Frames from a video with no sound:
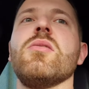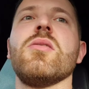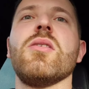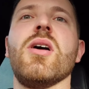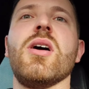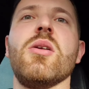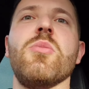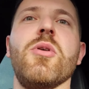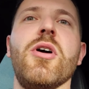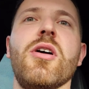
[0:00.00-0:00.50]

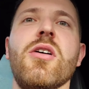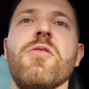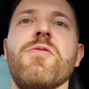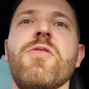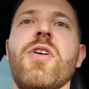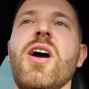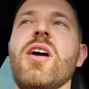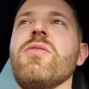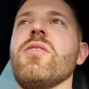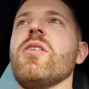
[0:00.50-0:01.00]
Got about a
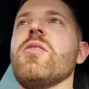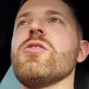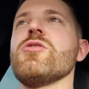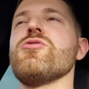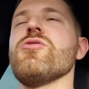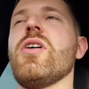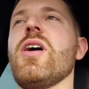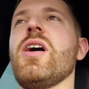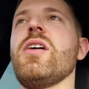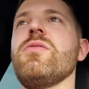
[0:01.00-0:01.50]
5-hour
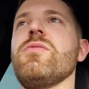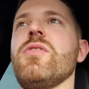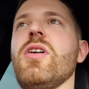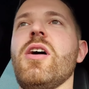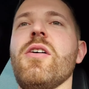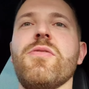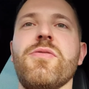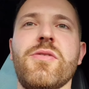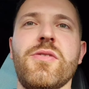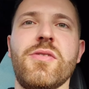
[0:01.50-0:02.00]
drive
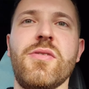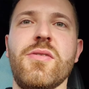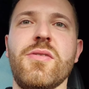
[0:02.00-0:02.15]
left.